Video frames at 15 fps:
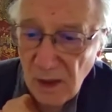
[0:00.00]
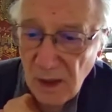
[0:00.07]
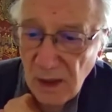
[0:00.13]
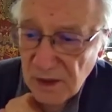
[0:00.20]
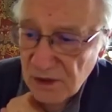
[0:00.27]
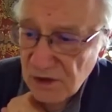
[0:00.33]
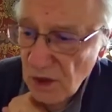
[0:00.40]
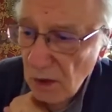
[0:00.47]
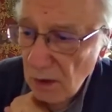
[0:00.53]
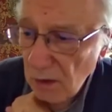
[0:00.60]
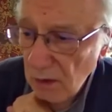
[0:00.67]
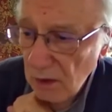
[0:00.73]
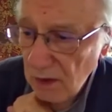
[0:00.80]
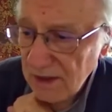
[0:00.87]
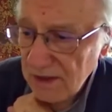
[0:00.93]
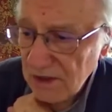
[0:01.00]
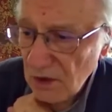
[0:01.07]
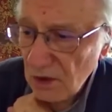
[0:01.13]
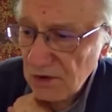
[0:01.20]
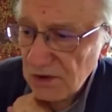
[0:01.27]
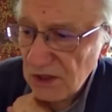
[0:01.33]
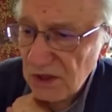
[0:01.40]
So let's
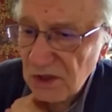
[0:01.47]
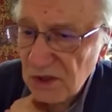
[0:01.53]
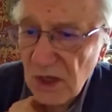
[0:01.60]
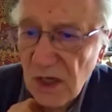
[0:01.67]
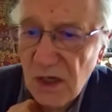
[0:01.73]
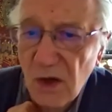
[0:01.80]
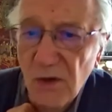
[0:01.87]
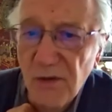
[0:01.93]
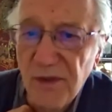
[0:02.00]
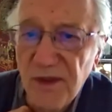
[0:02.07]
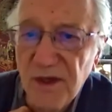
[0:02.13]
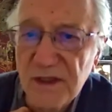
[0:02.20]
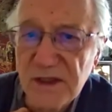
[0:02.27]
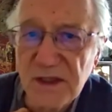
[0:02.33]
concentrate on this.